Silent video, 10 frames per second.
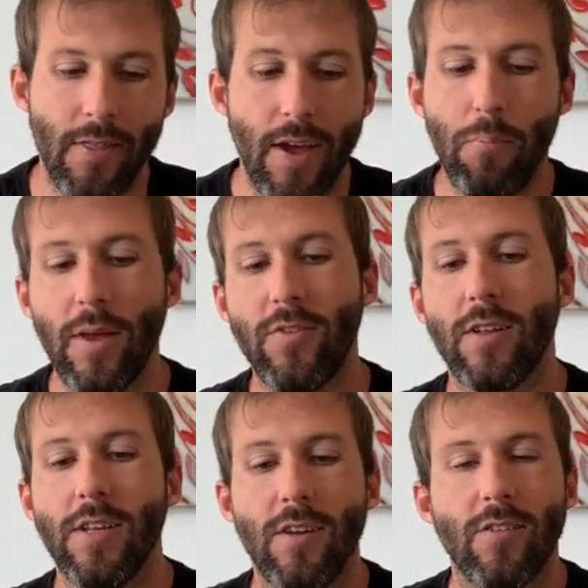That
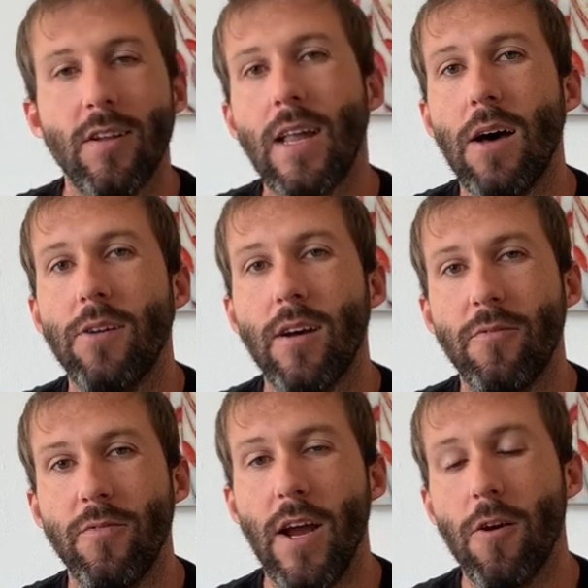basically doesn't allow enough
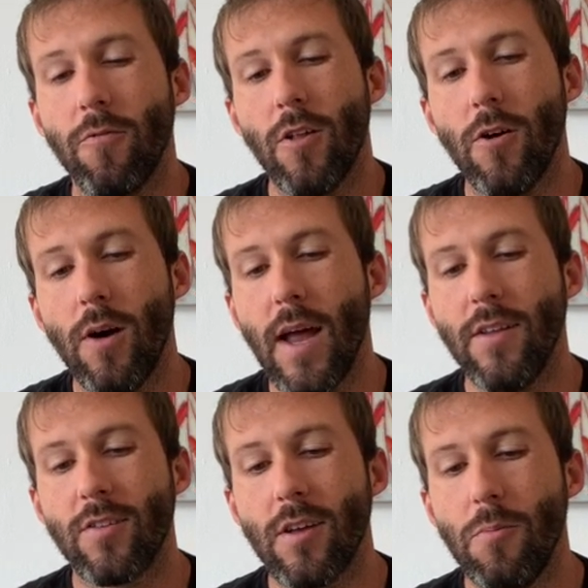airflow, and
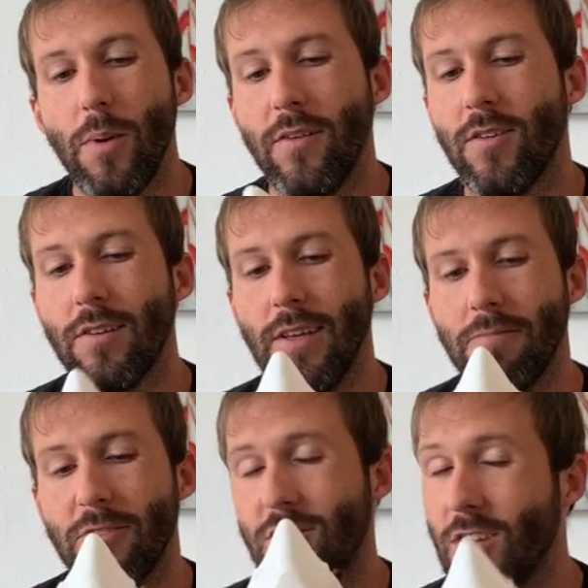it's gonna basically
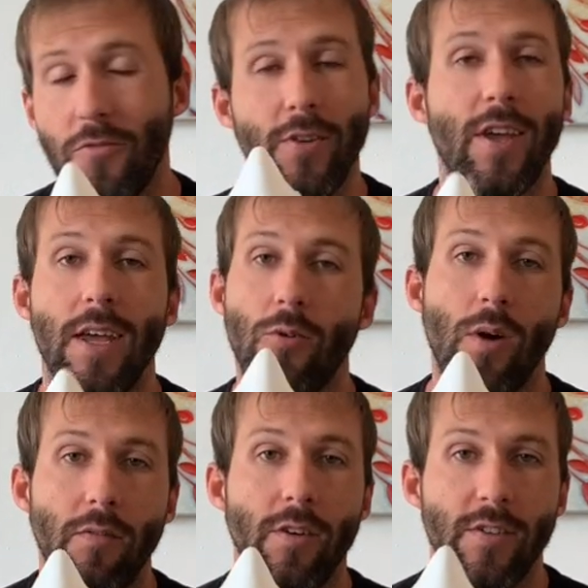suffocate
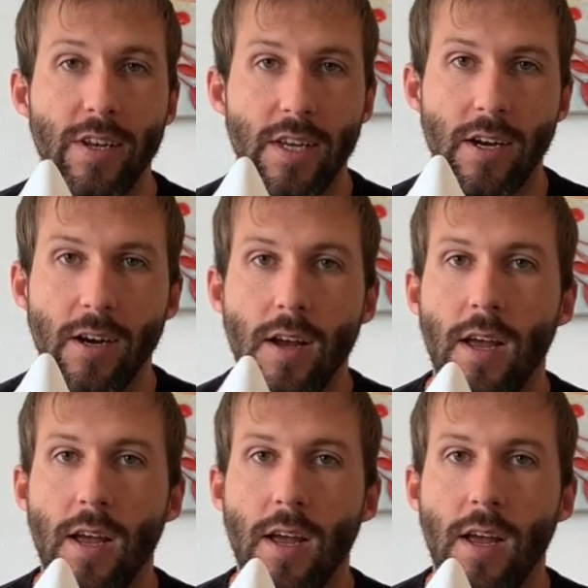whoever's in here.